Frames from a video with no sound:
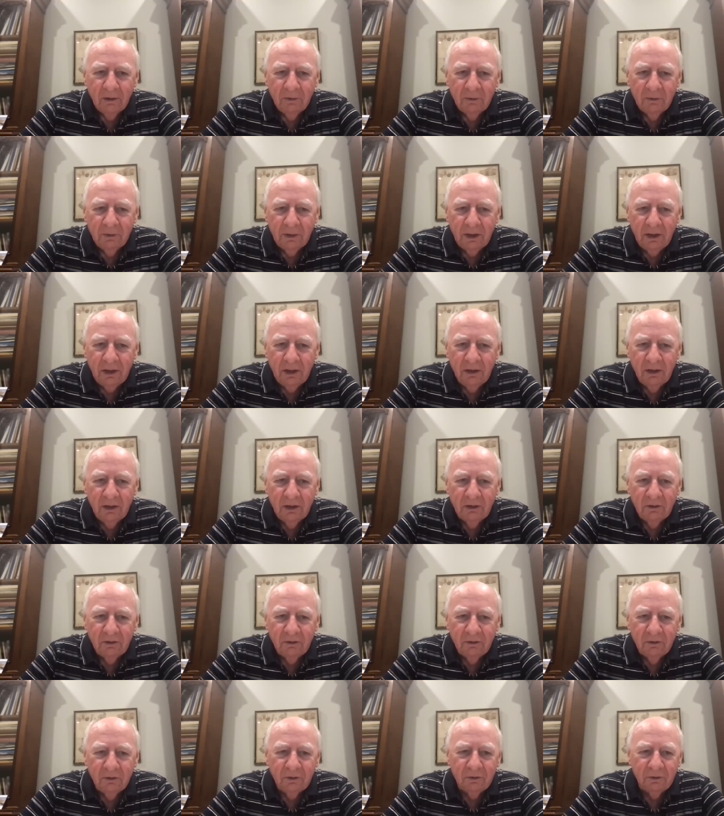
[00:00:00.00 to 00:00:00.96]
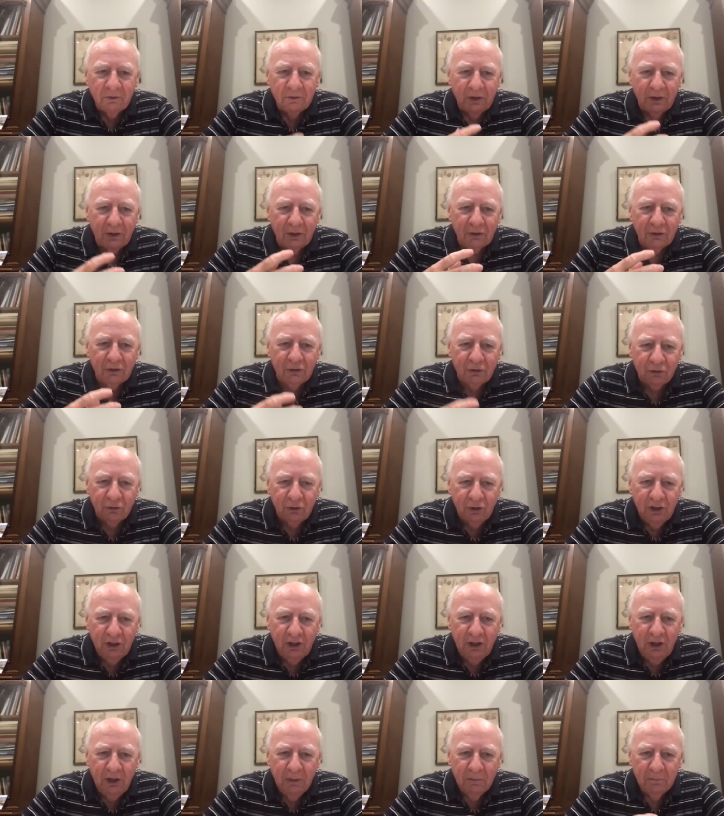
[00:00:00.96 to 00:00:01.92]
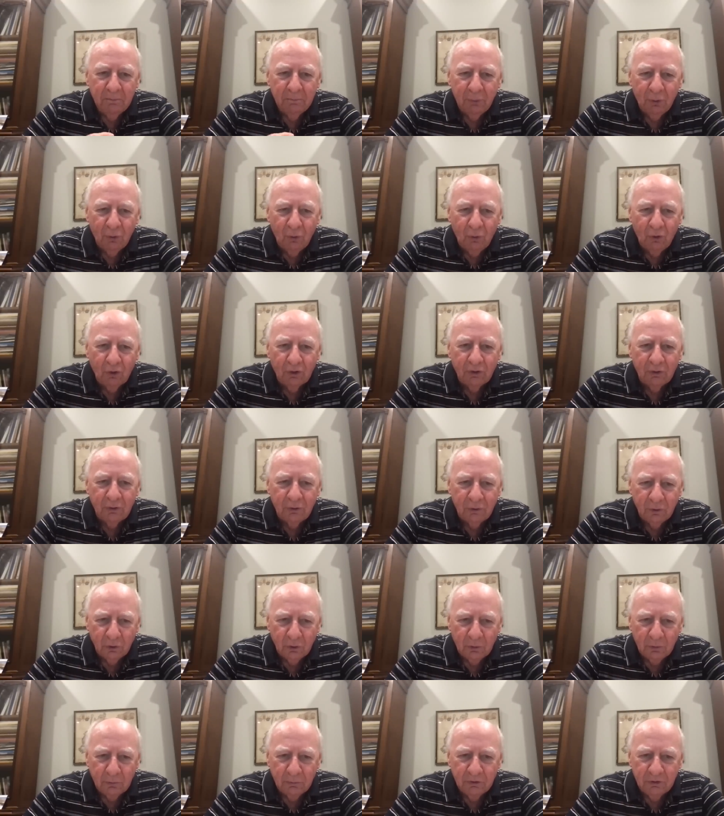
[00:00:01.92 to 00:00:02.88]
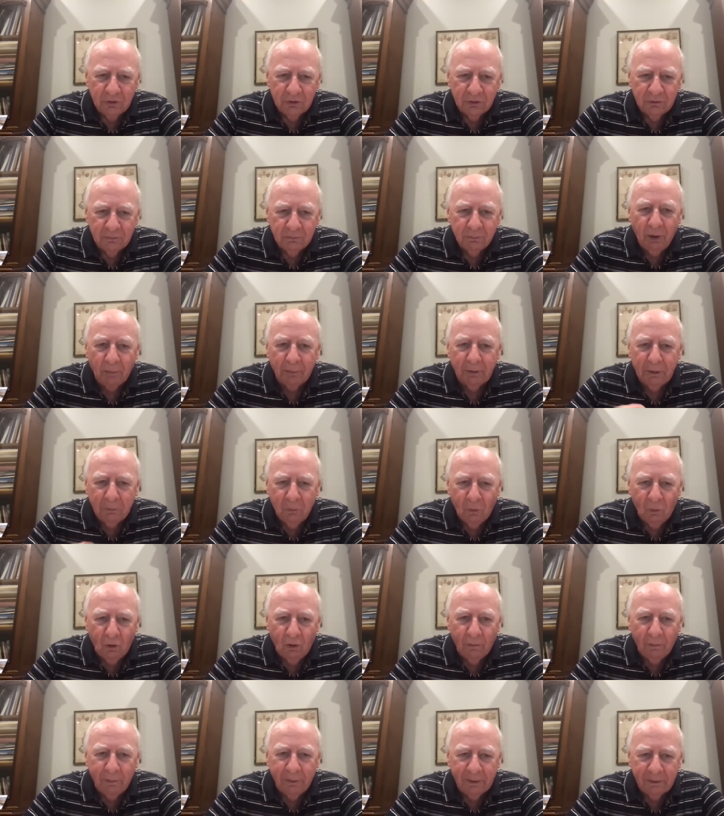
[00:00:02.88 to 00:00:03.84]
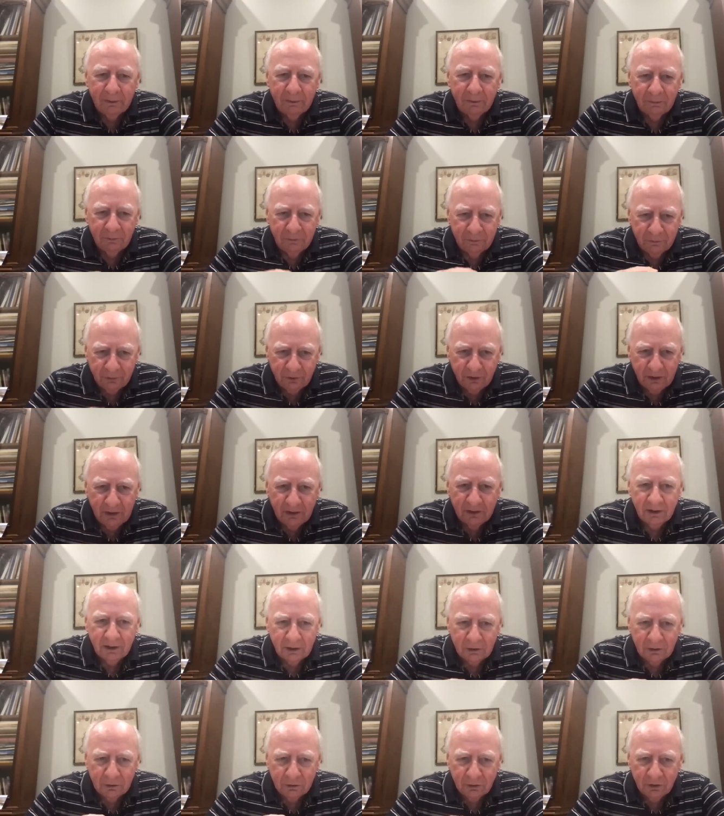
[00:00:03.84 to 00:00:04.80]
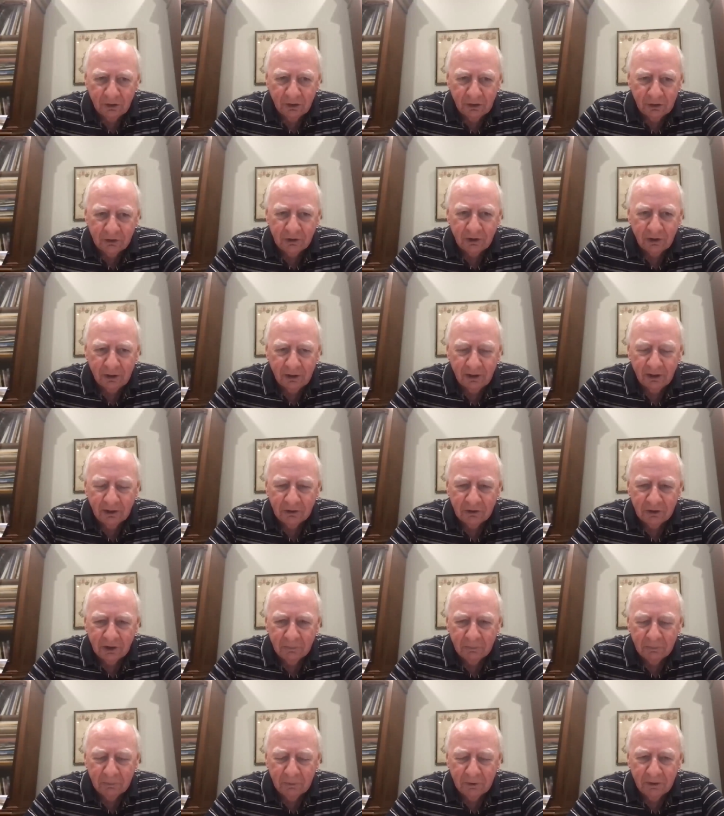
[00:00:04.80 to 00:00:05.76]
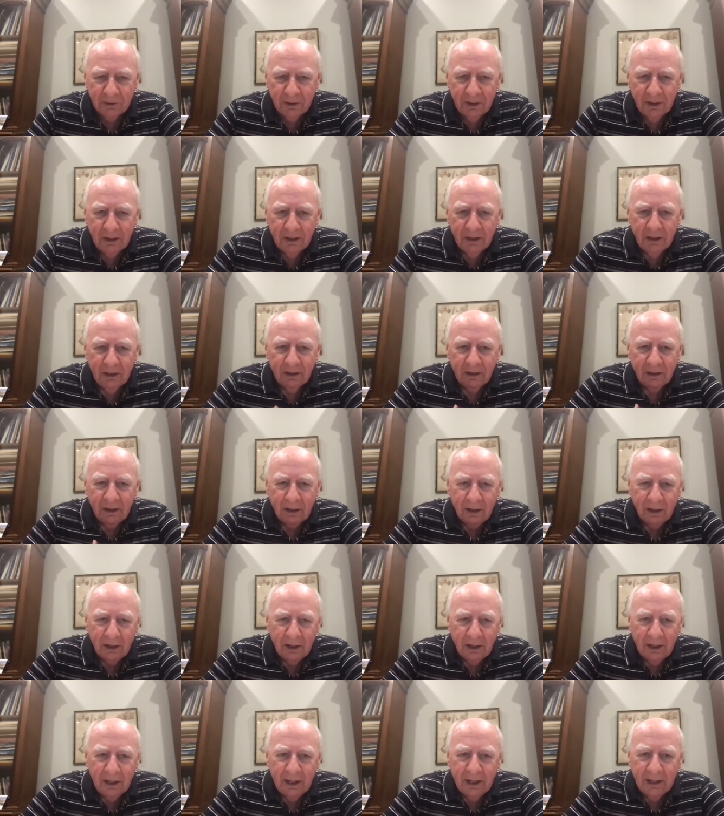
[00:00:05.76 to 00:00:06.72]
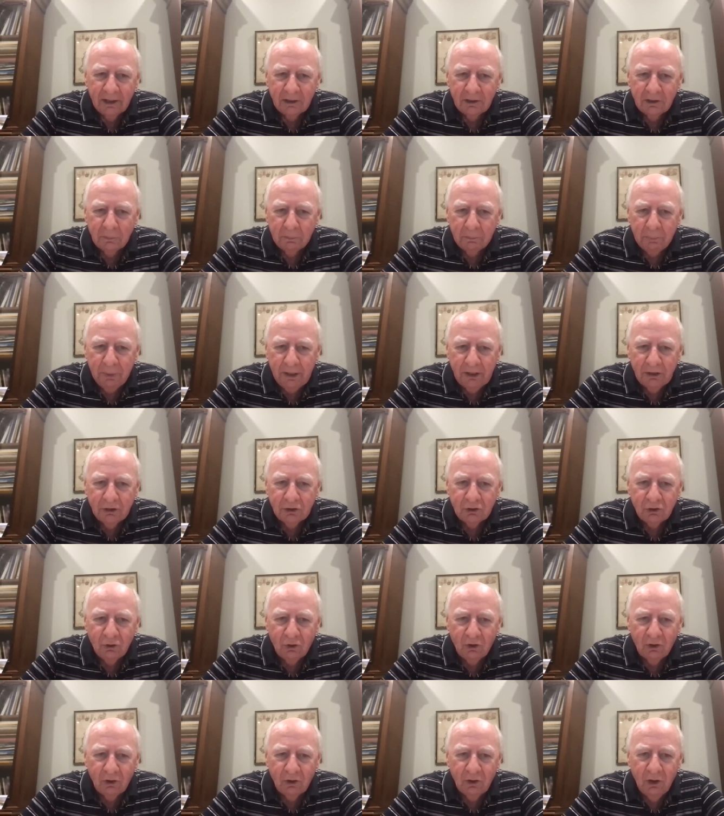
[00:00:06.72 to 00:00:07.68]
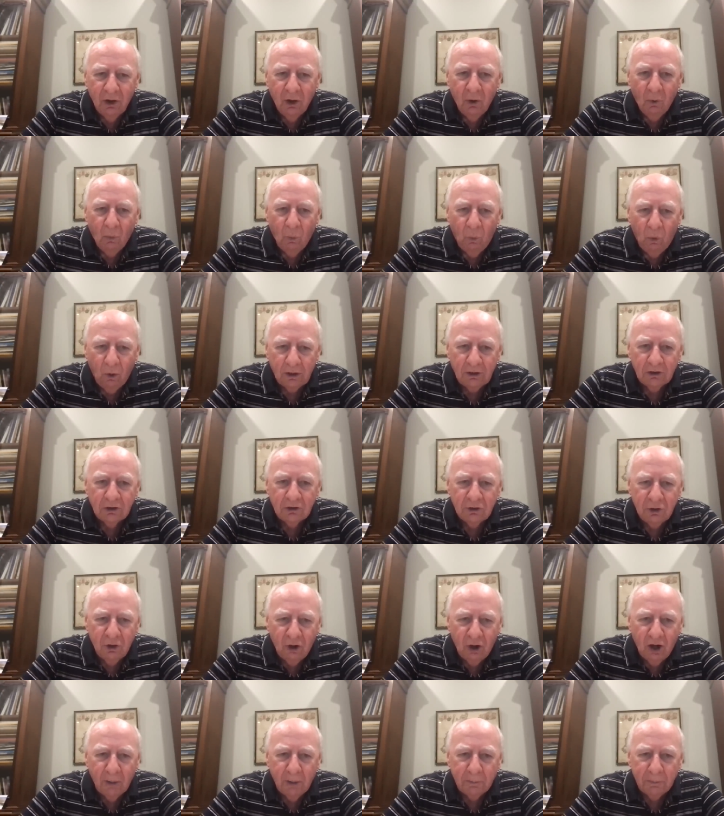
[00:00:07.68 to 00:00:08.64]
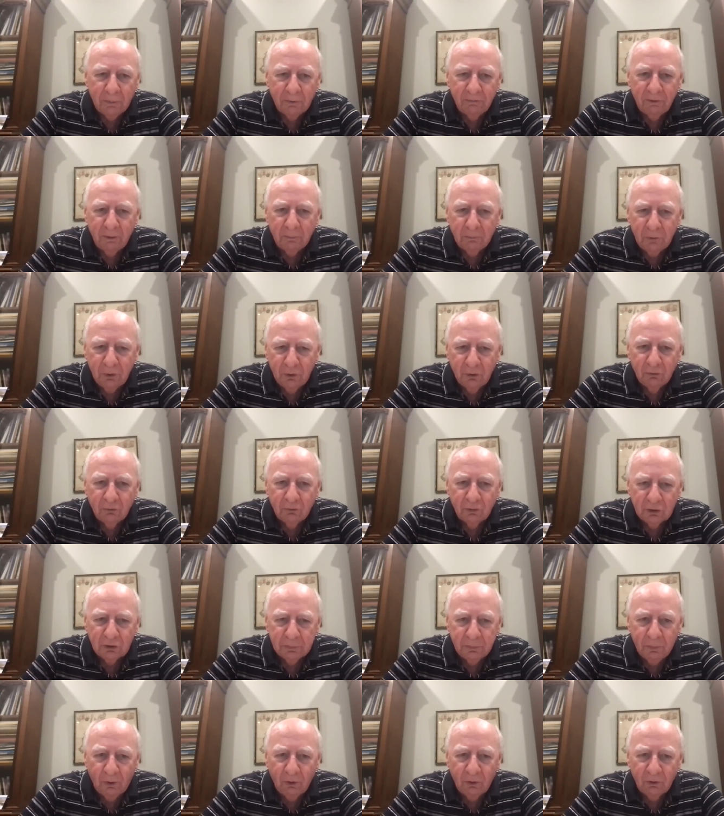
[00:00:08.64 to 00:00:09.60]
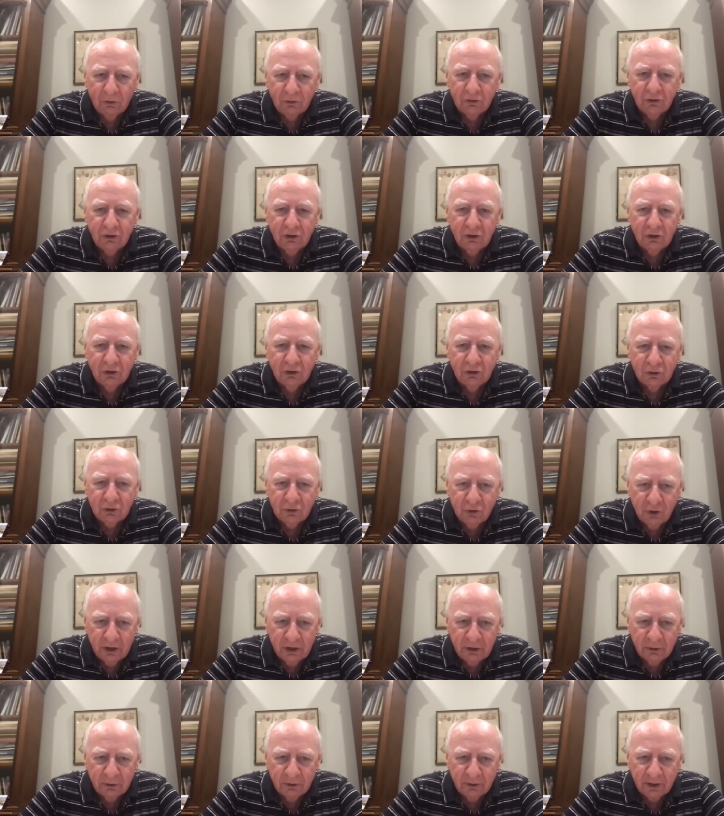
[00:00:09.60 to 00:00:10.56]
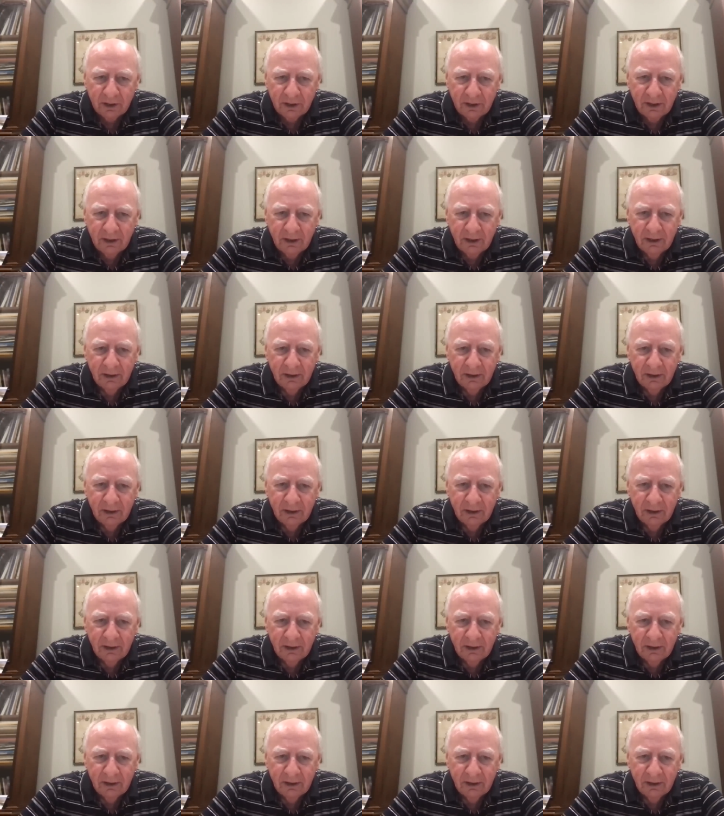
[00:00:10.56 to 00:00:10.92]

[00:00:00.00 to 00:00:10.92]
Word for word: the there are three broad groups, probably more, but three that are traditionally accepted. Uh, and it depends on what type of immune response is triggering